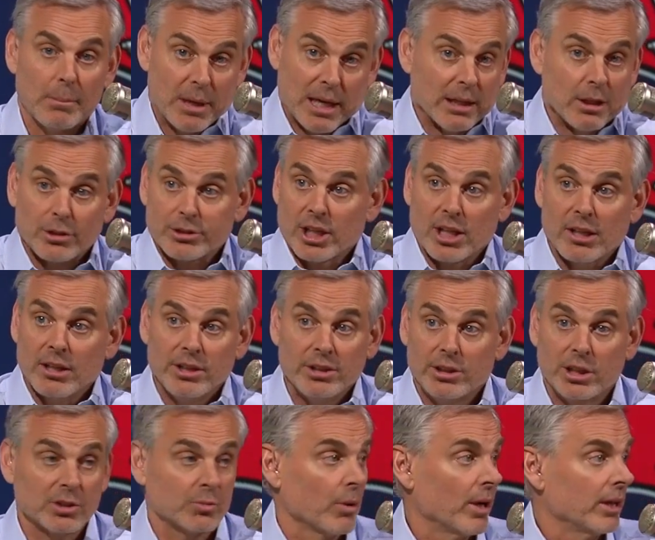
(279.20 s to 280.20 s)
I mean, he looked at it and he
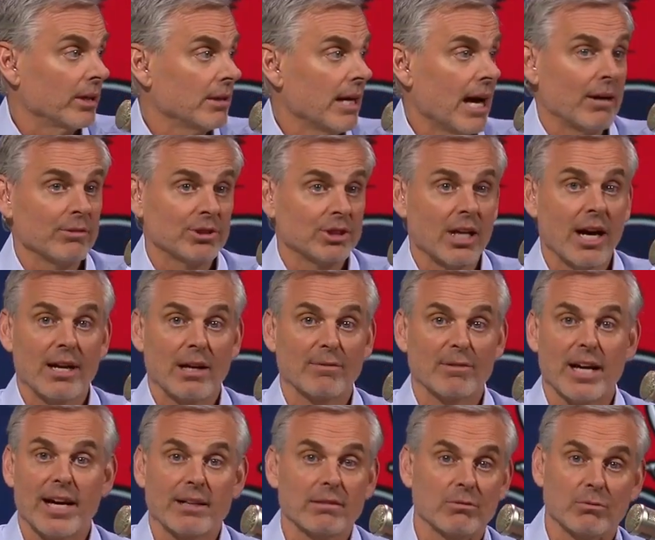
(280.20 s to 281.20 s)
just went, outside
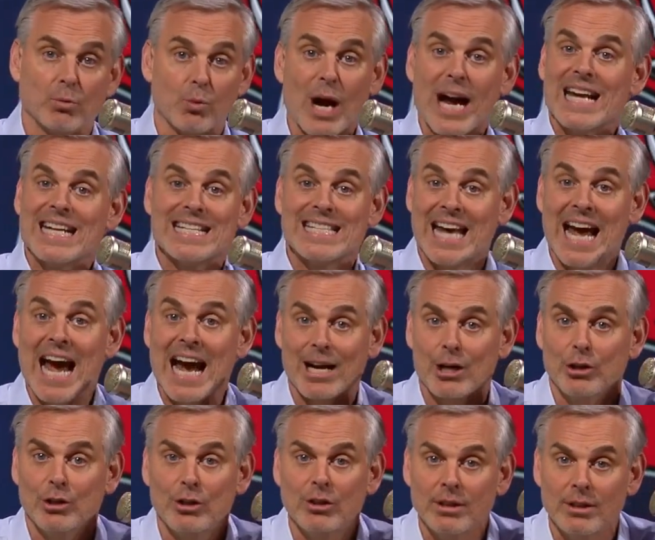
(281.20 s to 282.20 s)
of like right
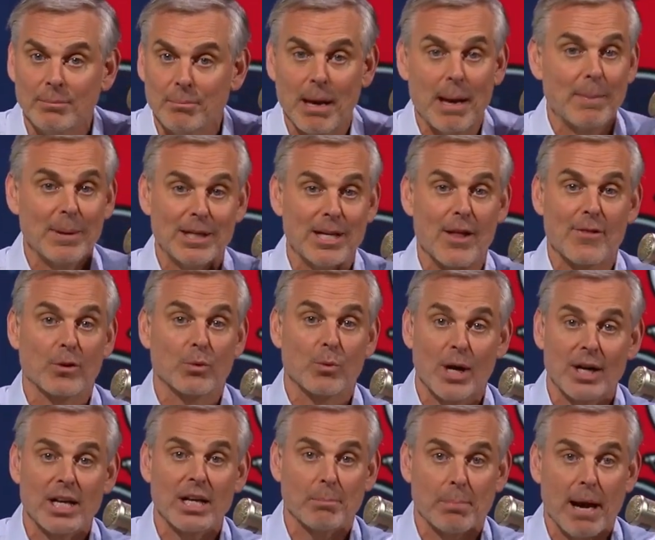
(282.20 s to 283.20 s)
tackle, maybe another
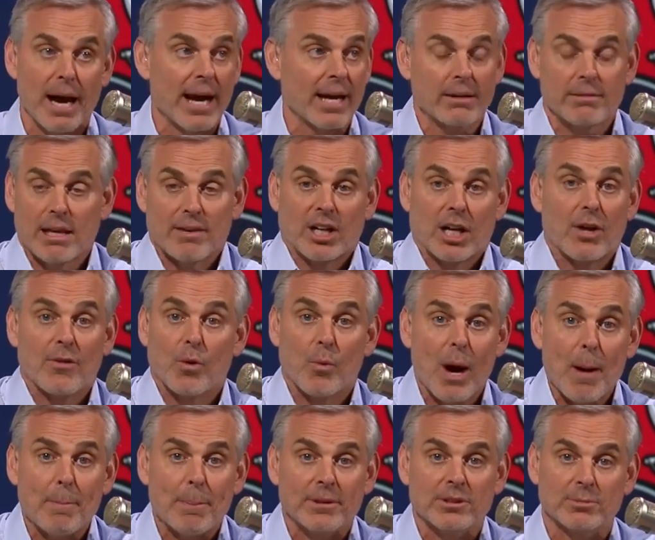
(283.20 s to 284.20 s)
running back, they've got all the
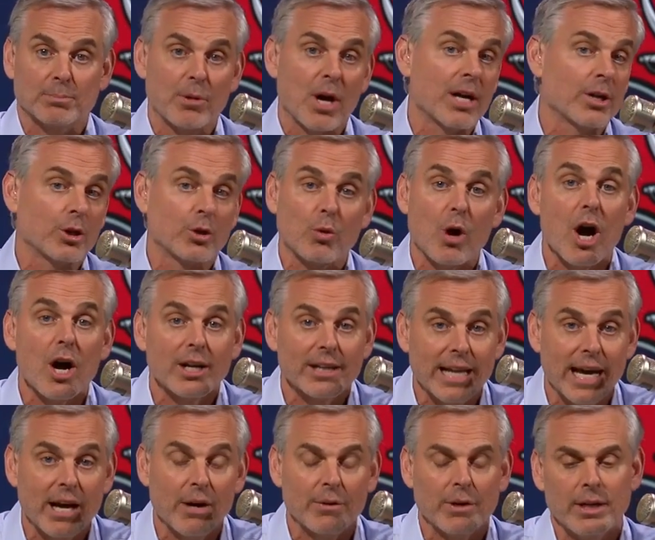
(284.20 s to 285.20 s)
weapons, brought Gronk
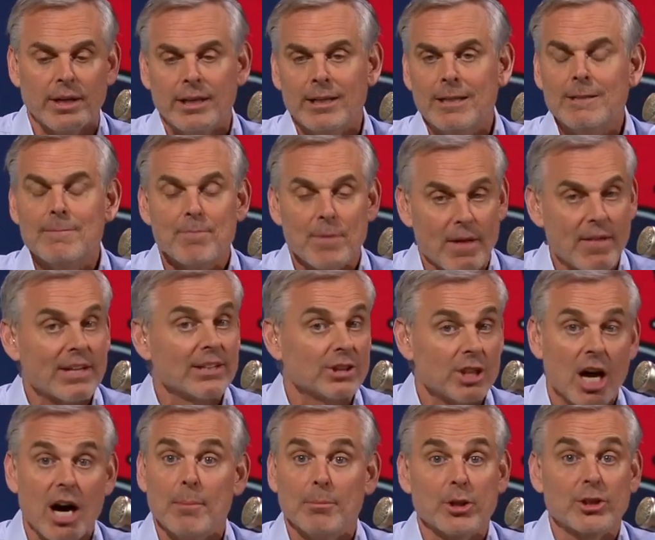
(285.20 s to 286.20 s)
down. I think
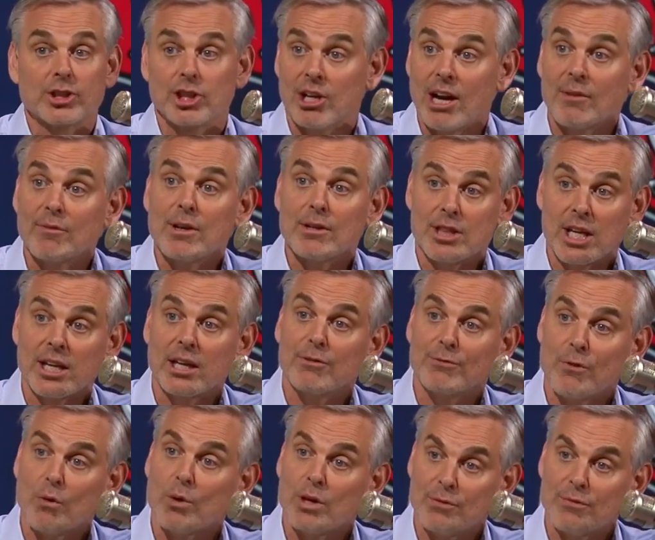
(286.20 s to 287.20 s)
Tom looks at everything at
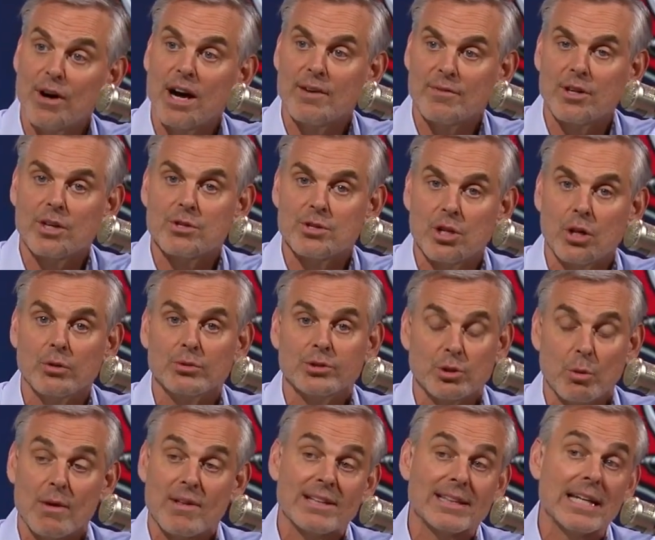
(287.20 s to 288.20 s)
45 years old.
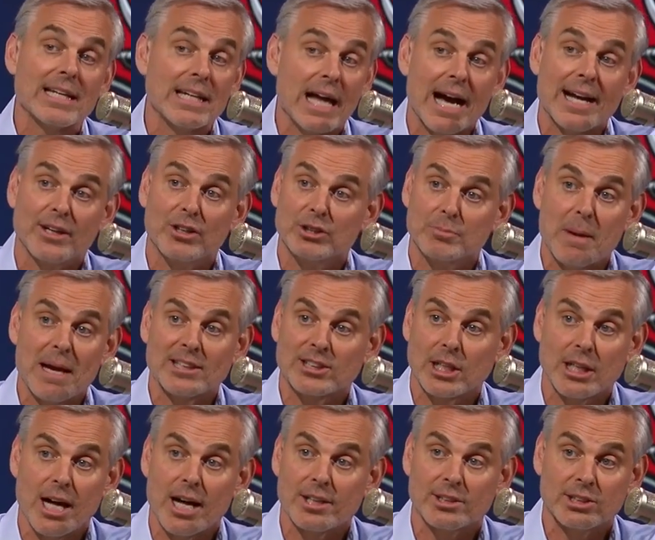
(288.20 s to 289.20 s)
So I think the Niners makes
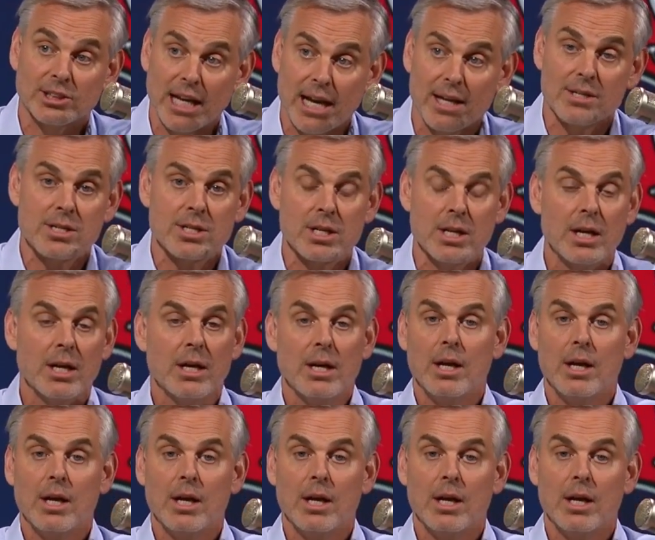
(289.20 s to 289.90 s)
a lot of sense.